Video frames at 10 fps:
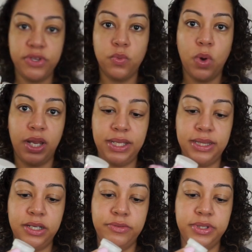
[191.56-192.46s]
you want in
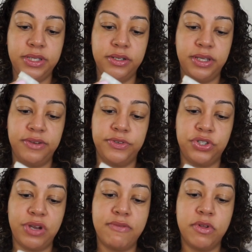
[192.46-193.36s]
there really. They're like for
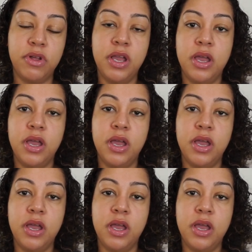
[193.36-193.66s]
travel.